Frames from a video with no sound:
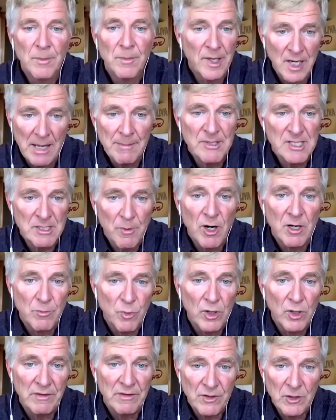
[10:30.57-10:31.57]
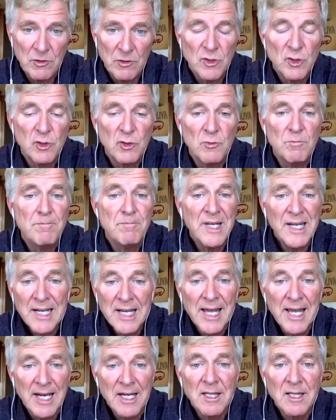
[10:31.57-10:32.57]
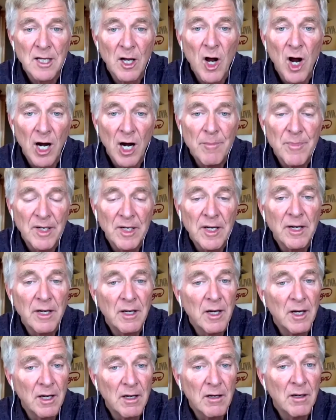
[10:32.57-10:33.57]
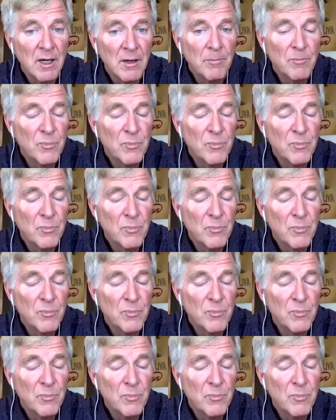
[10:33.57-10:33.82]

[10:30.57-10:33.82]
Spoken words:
from a climate smart point of view to mitigate the carbon a